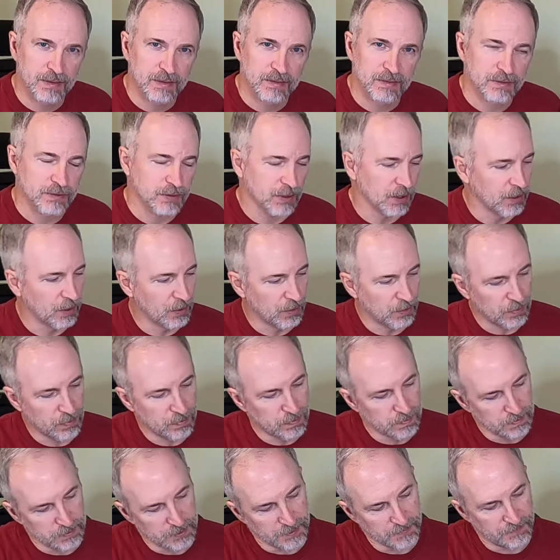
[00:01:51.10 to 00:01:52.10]

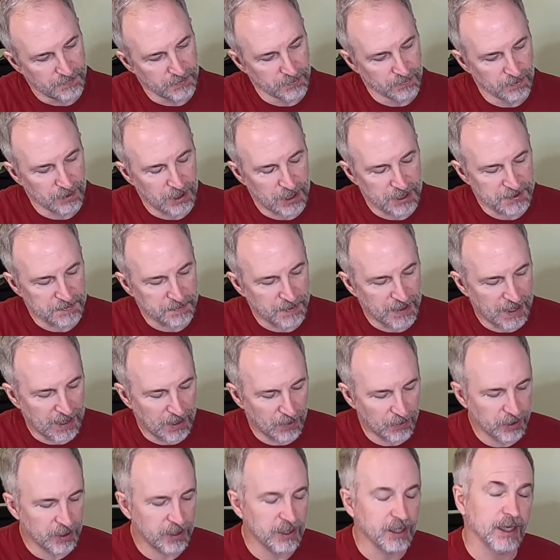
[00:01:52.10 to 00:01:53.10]
So if you lost
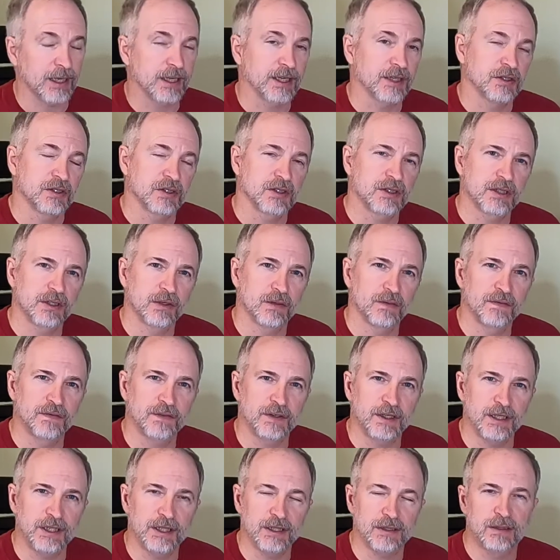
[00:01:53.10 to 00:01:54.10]
power, it can still
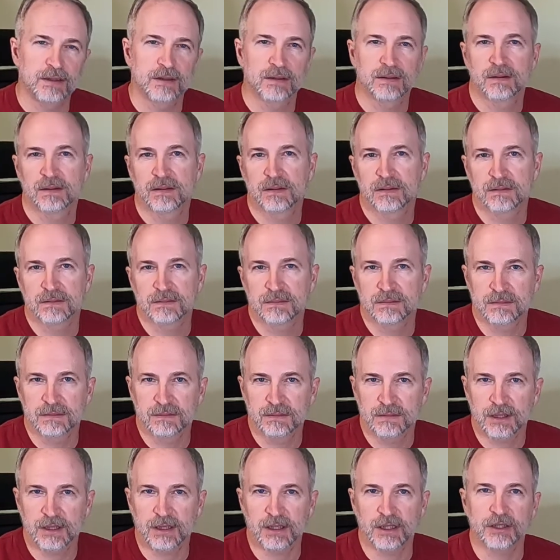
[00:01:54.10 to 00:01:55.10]
feed
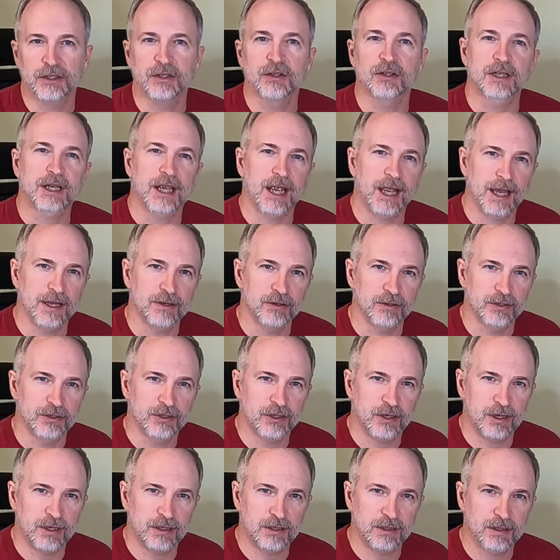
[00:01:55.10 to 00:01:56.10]
your cat or
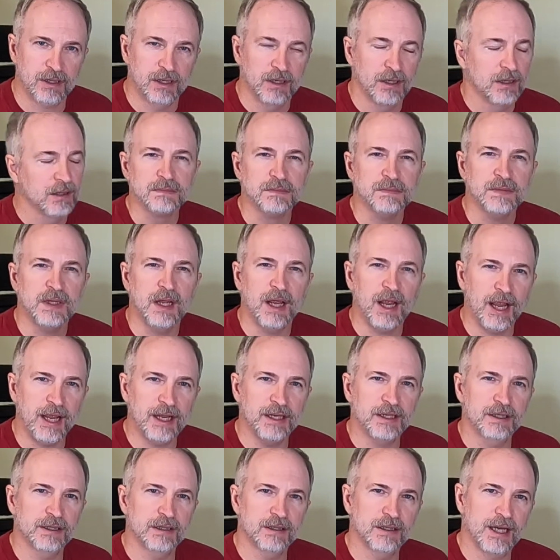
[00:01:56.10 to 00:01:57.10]
dog.
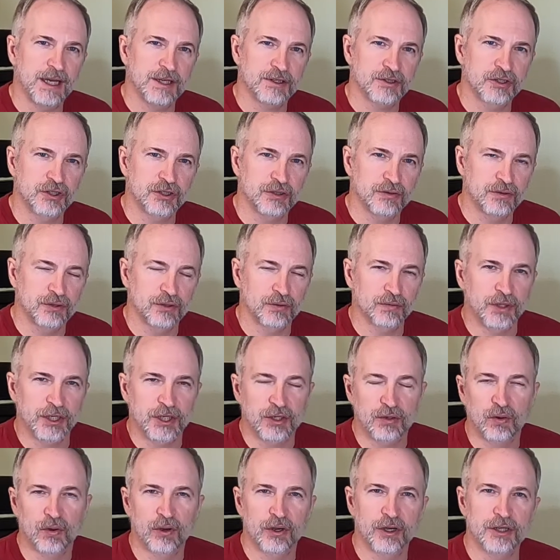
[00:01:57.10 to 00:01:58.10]
And it allows you to
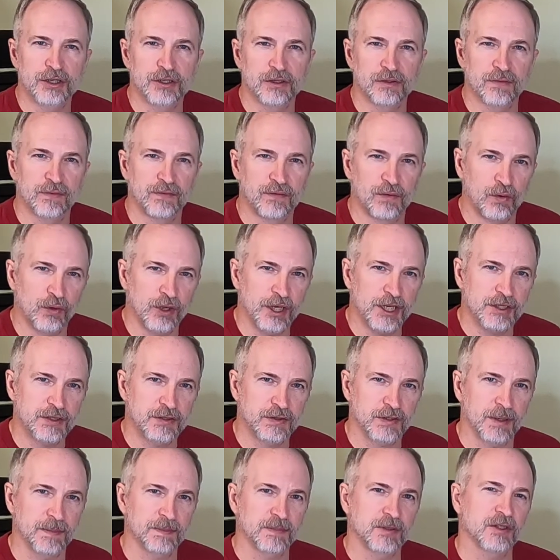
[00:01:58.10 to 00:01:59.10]
record your
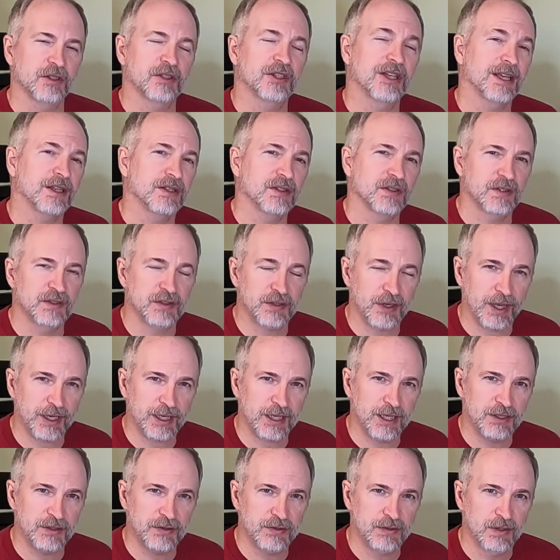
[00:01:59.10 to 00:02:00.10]
voice up to 10
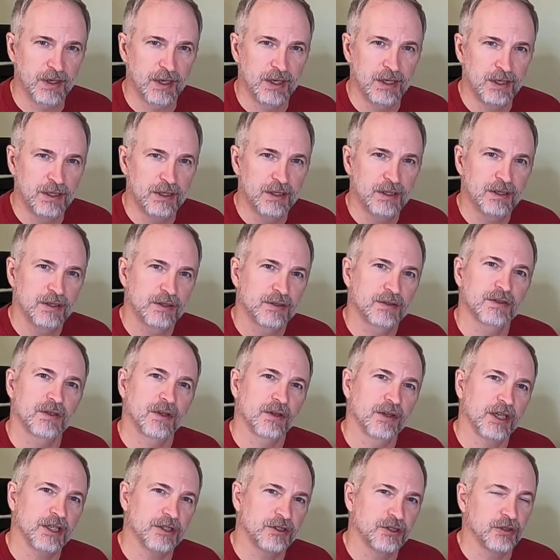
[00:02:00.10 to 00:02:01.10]
seconds
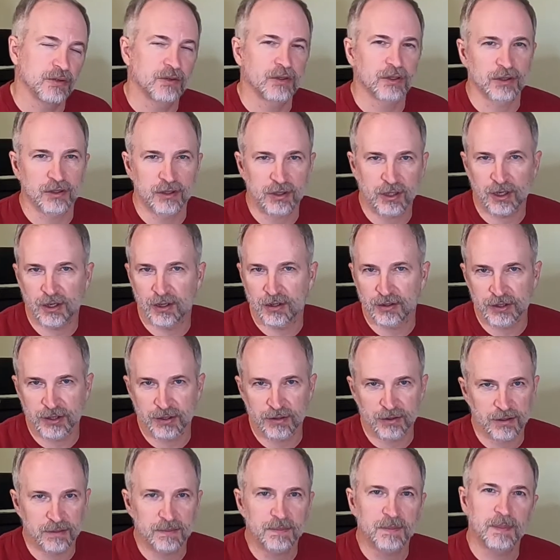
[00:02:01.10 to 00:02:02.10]
so that you can call
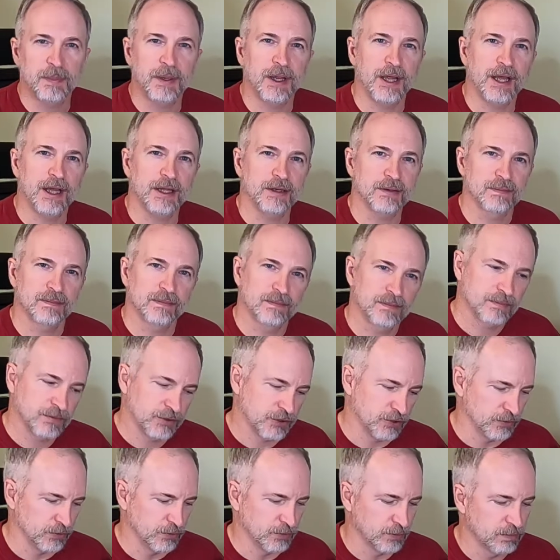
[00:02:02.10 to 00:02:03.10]
your pet
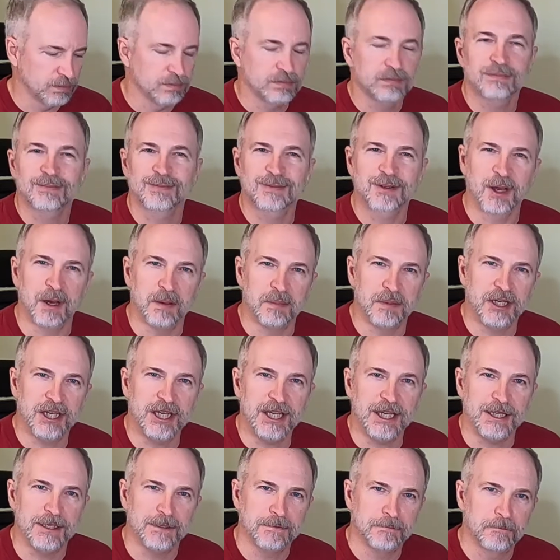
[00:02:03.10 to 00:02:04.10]
to come and
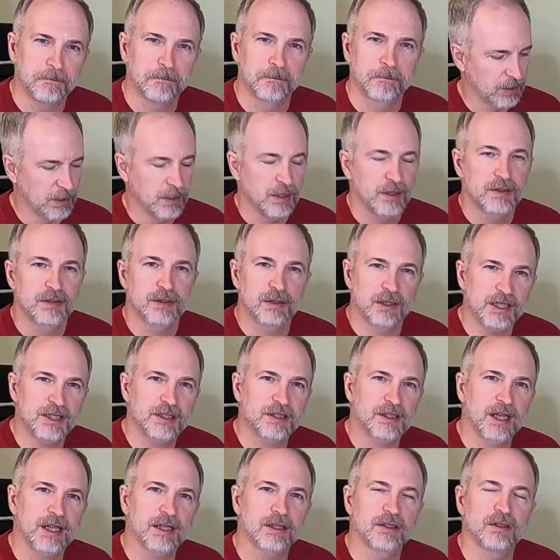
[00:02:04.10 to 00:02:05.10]
eat. So
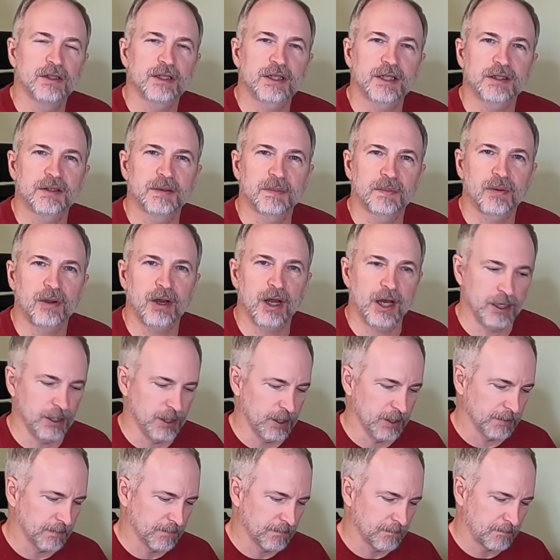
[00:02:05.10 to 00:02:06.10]
let's take a look at the
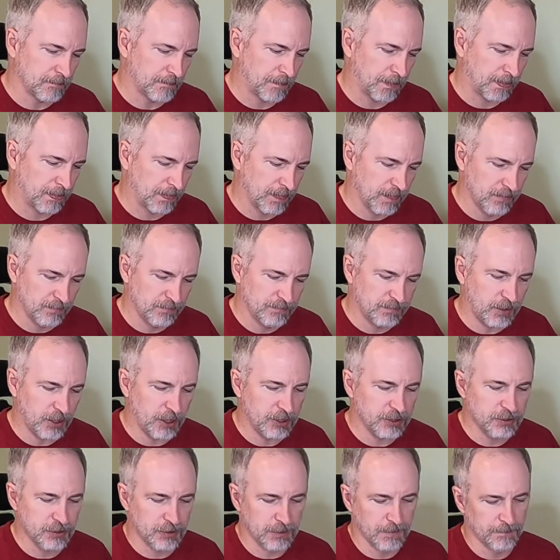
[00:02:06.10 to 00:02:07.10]
product.
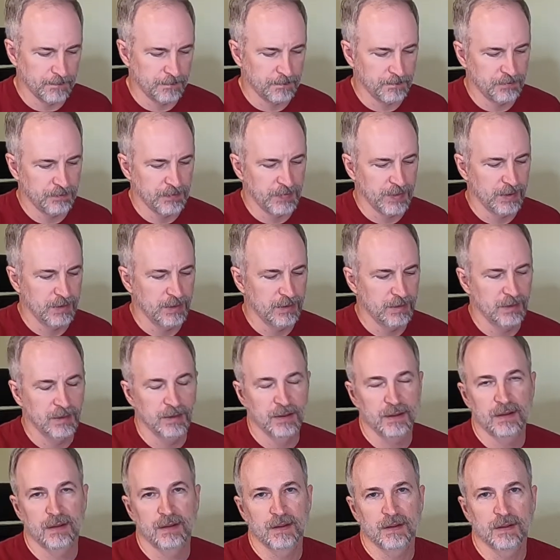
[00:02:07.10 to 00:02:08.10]
First,
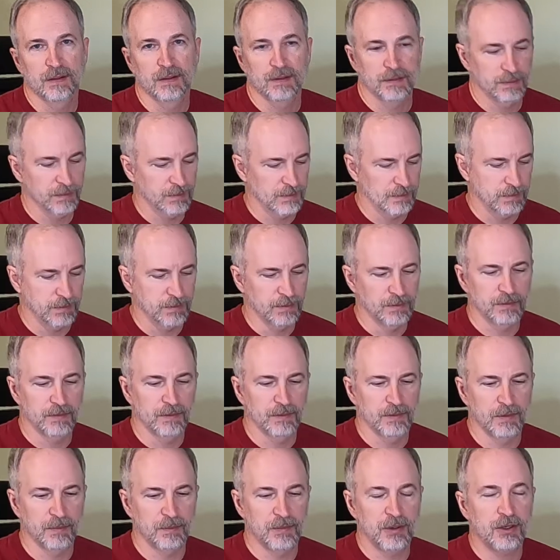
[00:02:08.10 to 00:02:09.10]

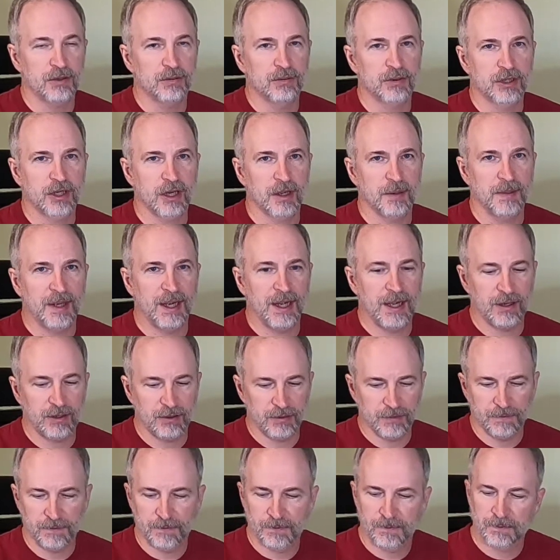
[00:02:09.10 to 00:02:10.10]
the bowl will come
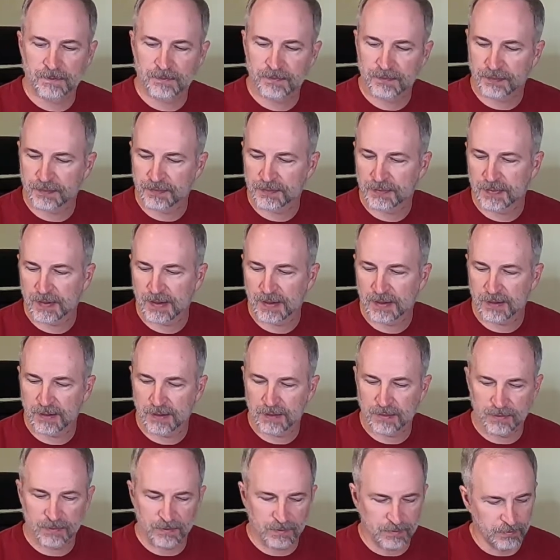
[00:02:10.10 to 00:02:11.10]
out
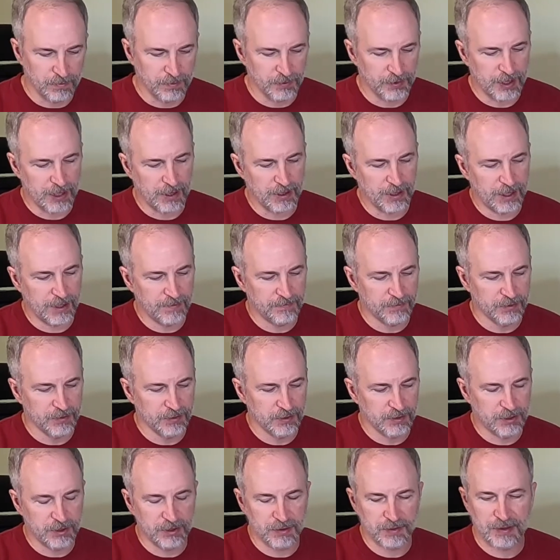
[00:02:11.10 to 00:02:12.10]
without having
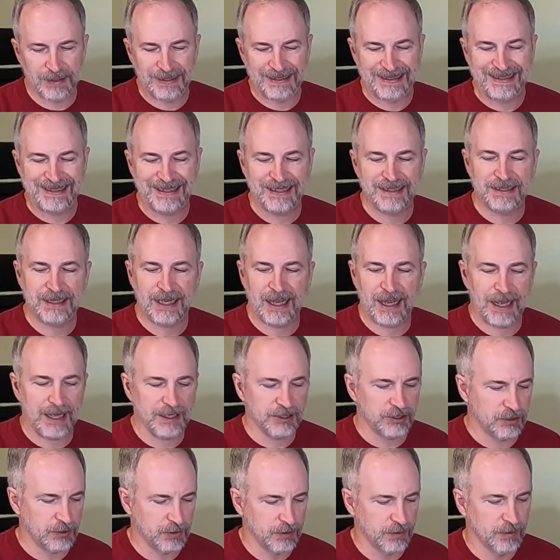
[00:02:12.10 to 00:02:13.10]
to
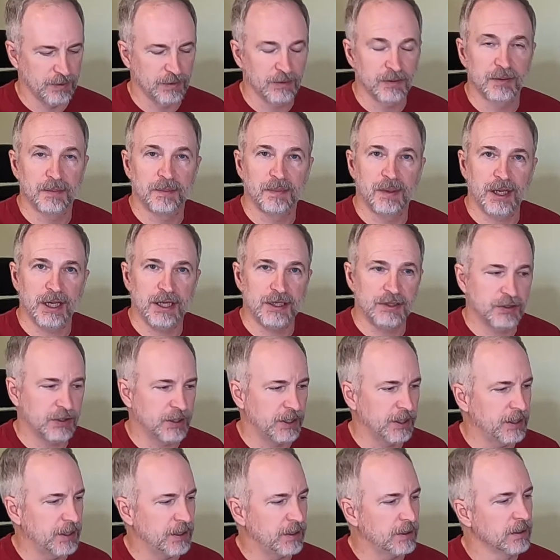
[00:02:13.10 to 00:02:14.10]
detach the base
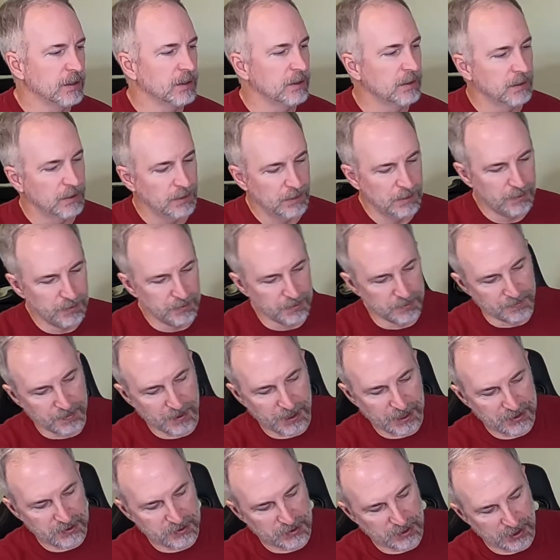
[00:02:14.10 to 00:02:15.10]
here. The
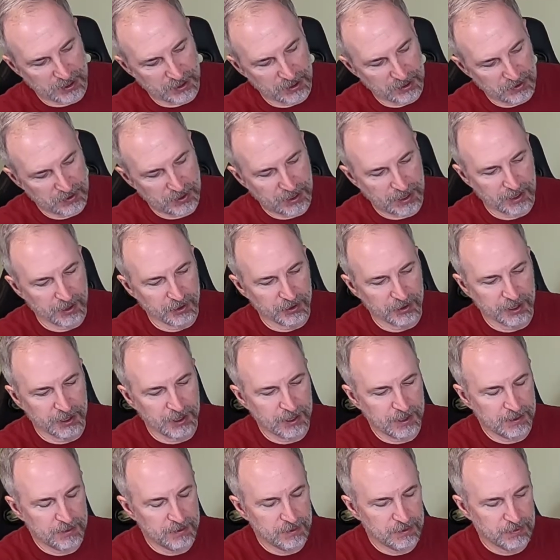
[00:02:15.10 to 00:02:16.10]
base is held
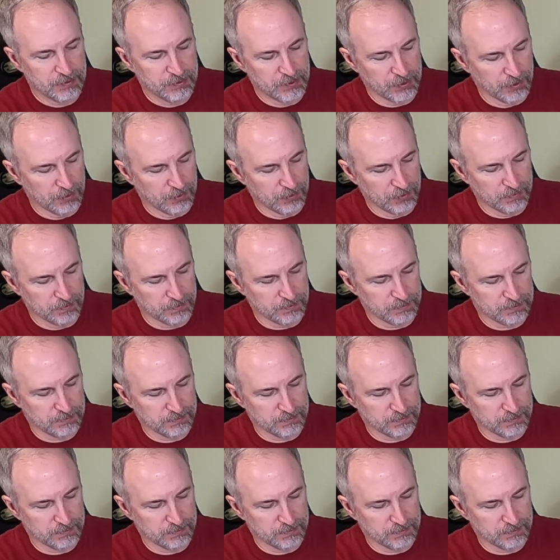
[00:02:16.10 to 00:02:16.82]
in so